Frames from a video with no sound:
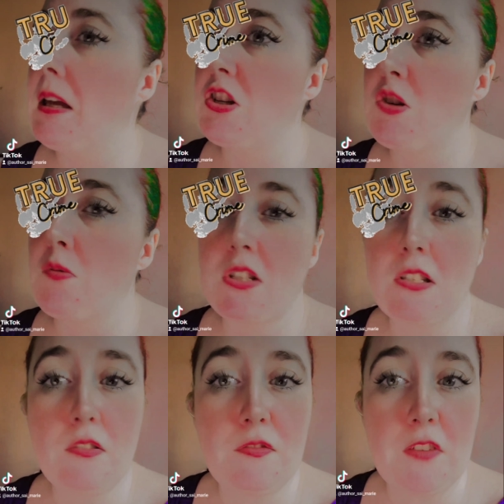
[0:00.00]
yet she was
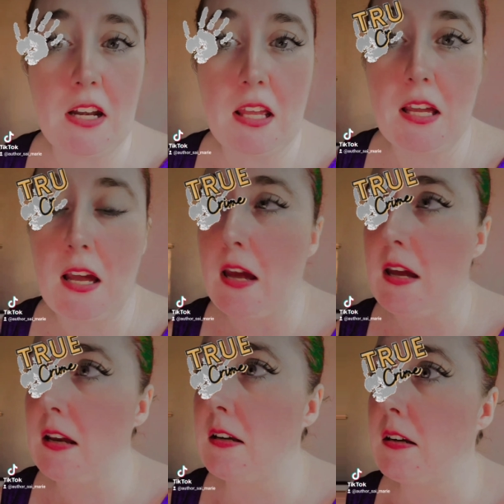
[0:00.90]
still funny,
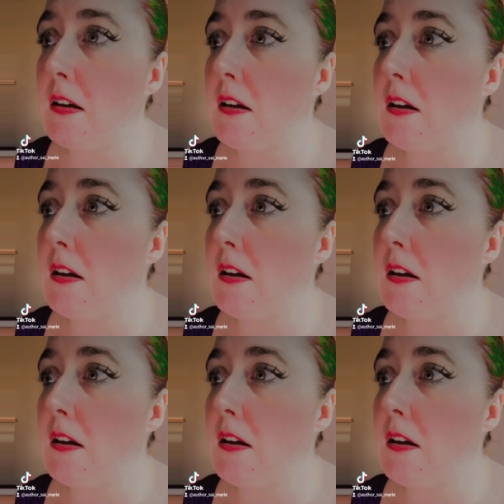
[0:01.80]
and